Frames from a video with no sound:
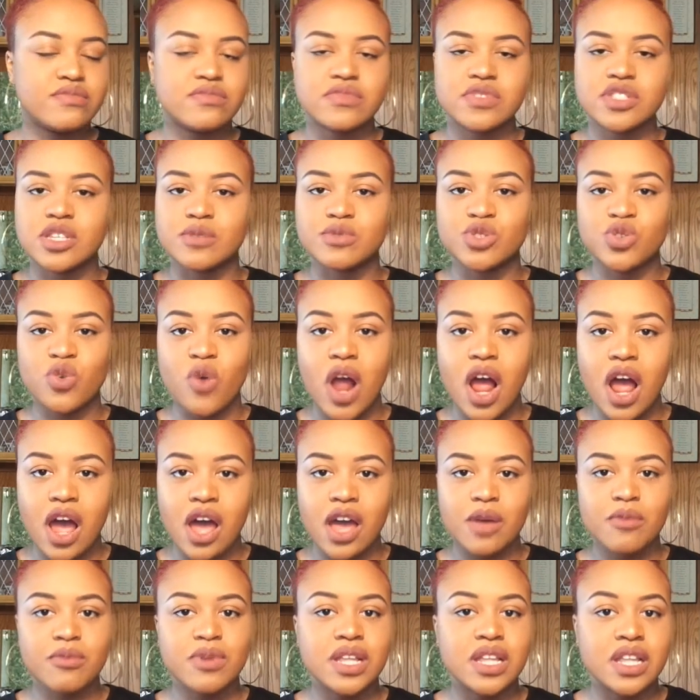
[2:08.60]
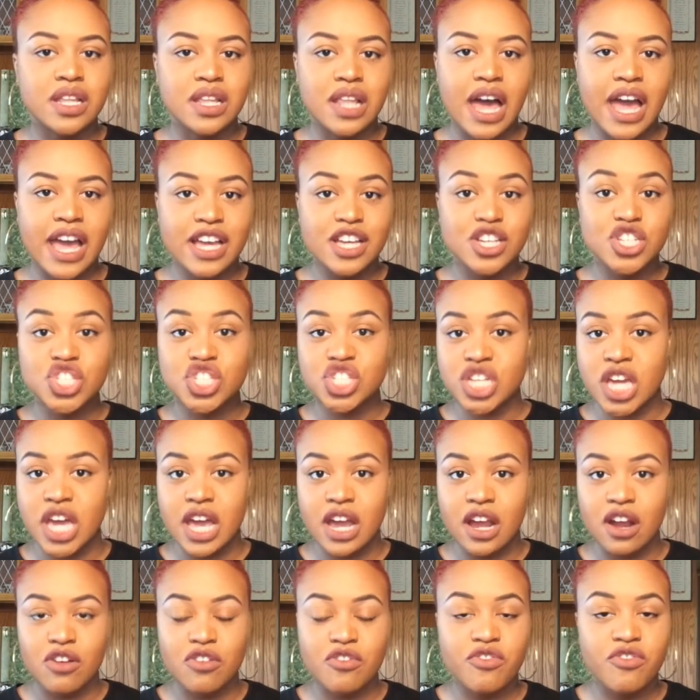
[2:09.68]
subscribe, like,
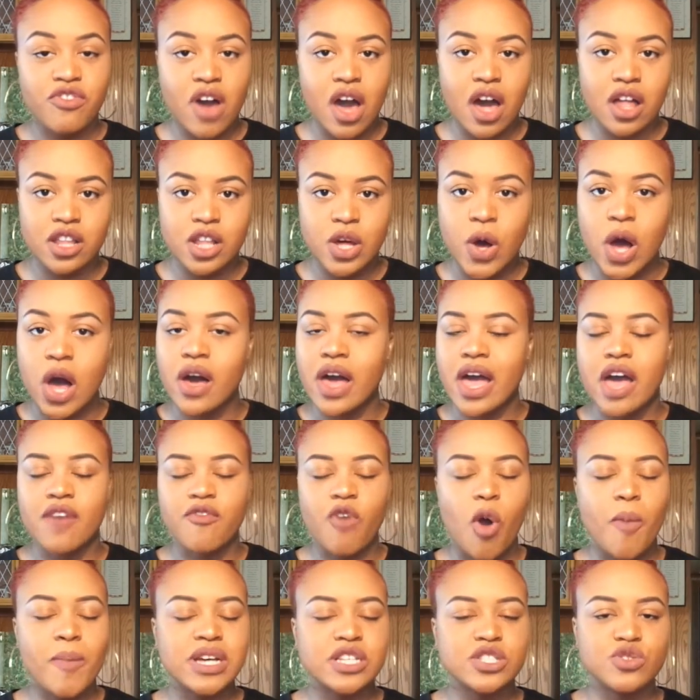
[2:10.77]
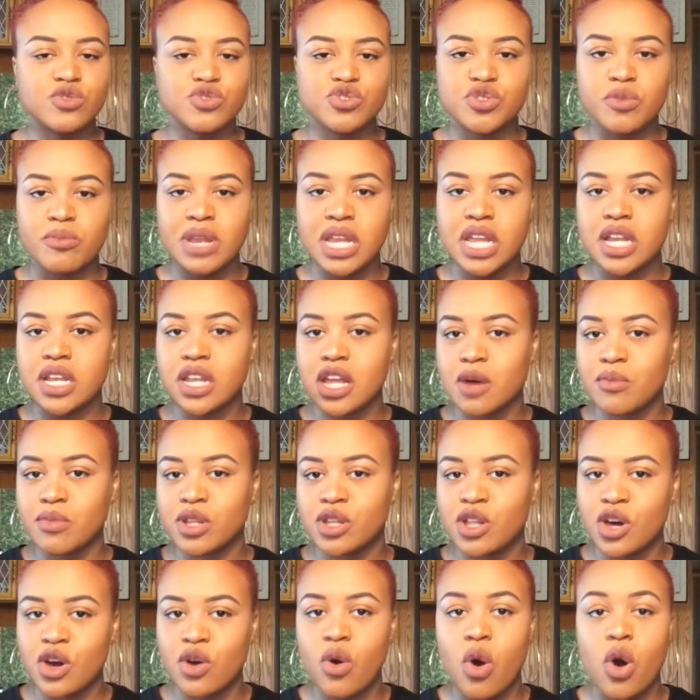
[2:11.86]
share, follow. I'll have all my social media down
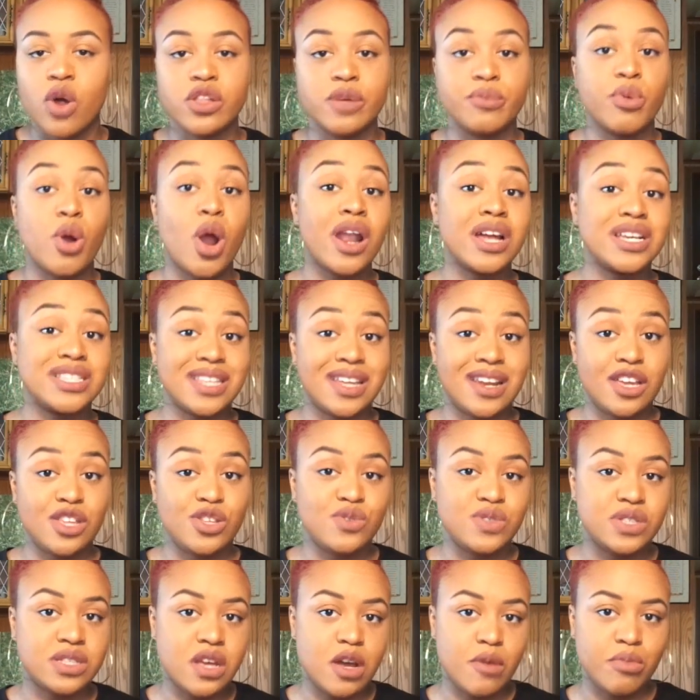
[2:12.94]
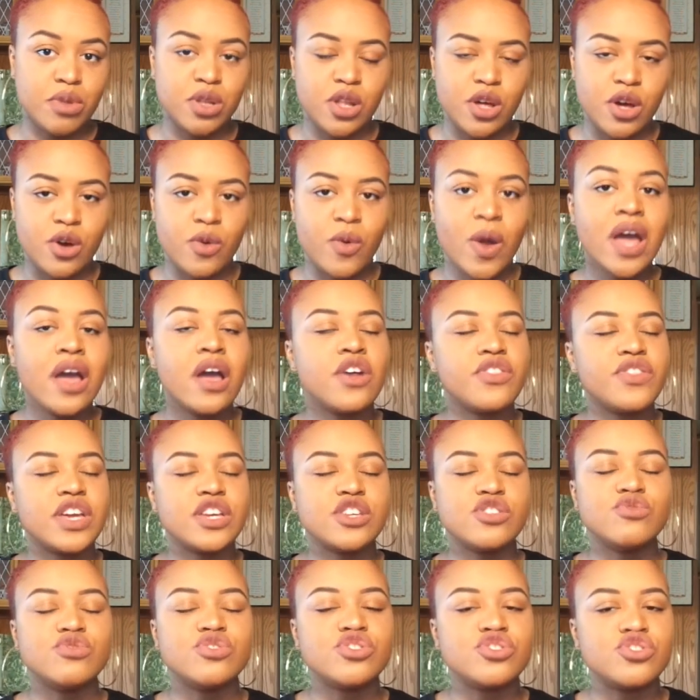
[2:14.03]
below, all the products that I use down below.
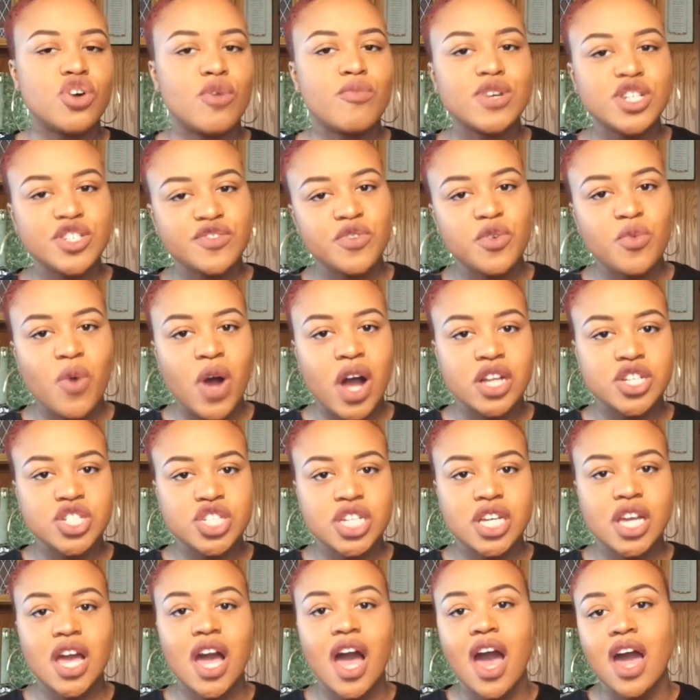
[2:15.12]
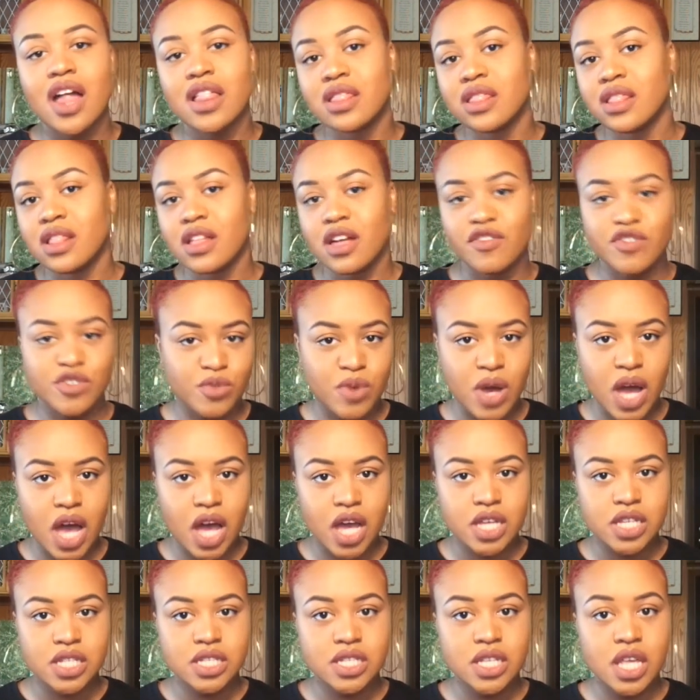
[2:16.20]
Thank you so much for watching. I love you
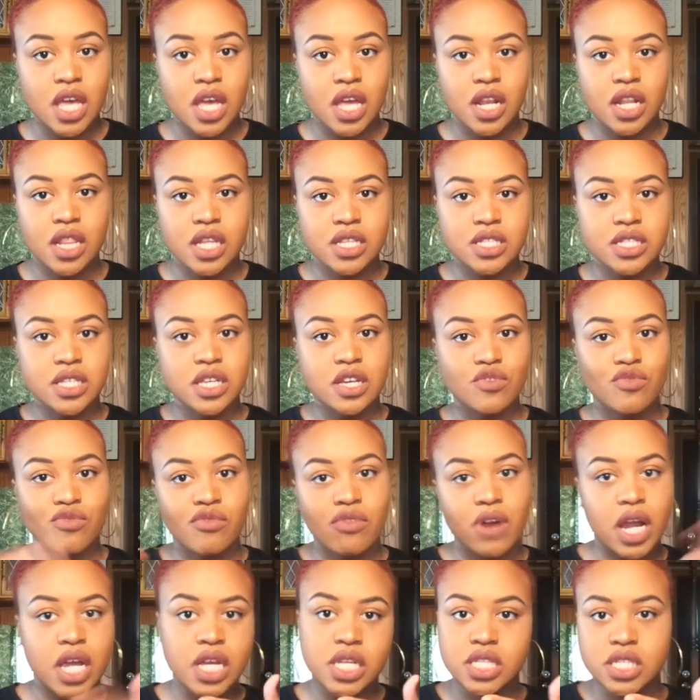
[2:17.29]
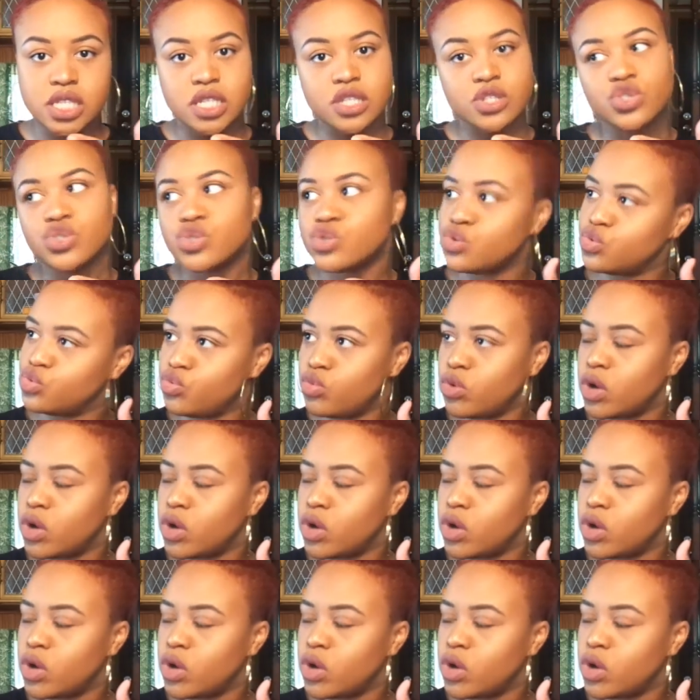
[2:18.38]
guys, and let's get right into